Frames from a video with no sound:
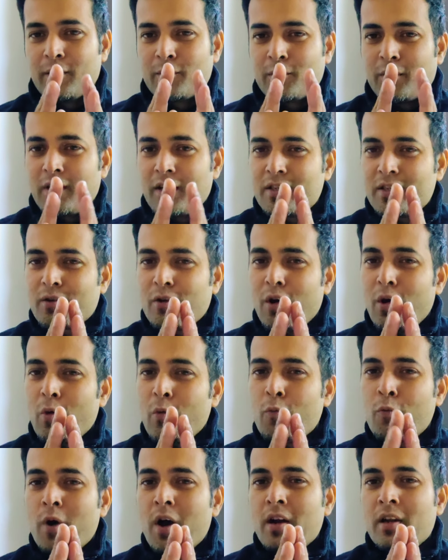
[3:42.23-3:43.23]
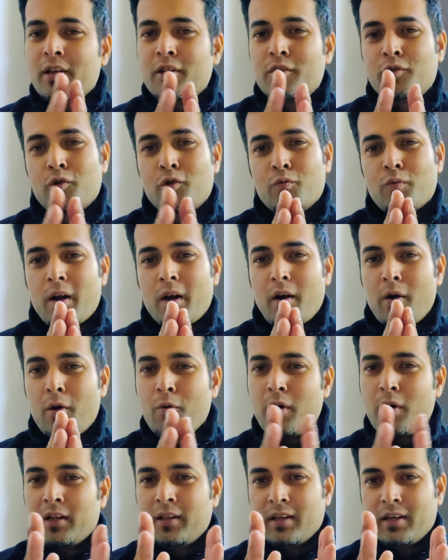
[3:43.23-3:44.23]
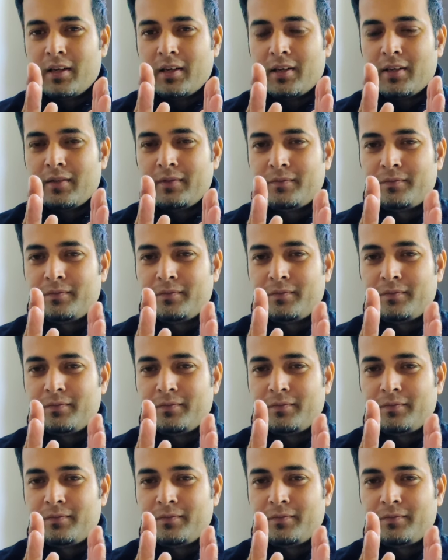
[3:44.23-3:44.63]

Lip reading: So that is called 1 is to 1, no other,